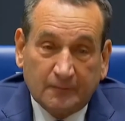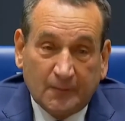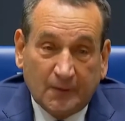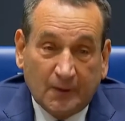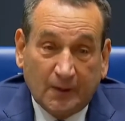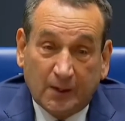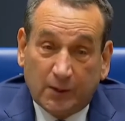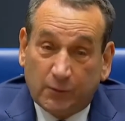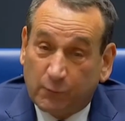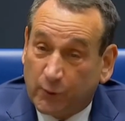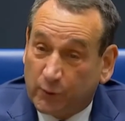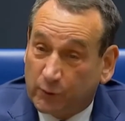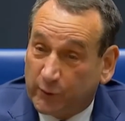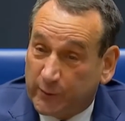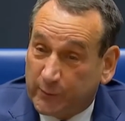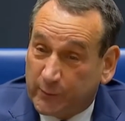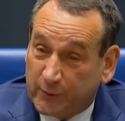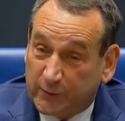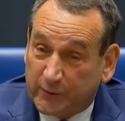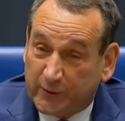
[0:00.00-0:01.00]
He really
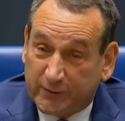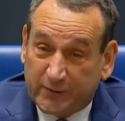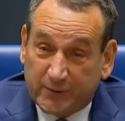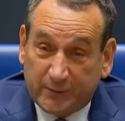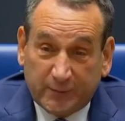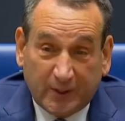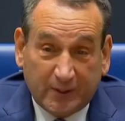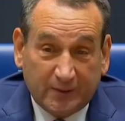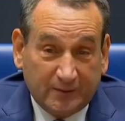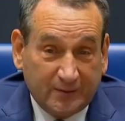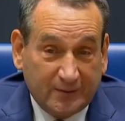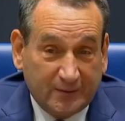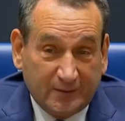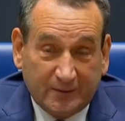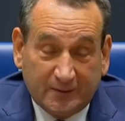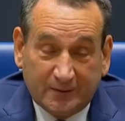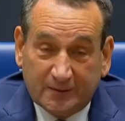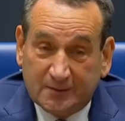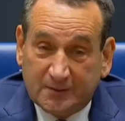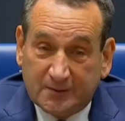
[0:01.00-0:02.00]
believed in me.
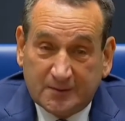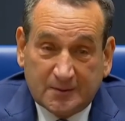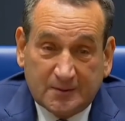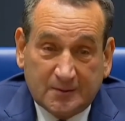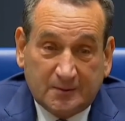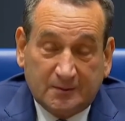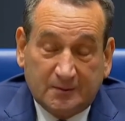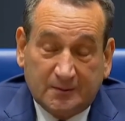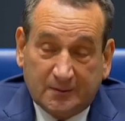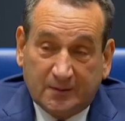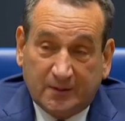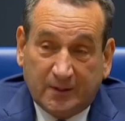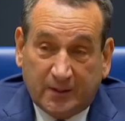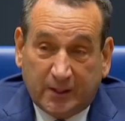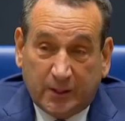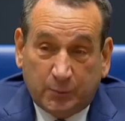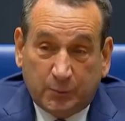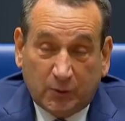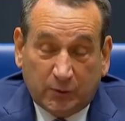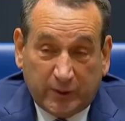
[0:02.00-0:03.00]
And he
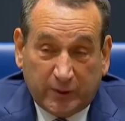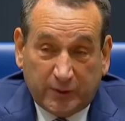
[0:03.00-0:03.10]
believed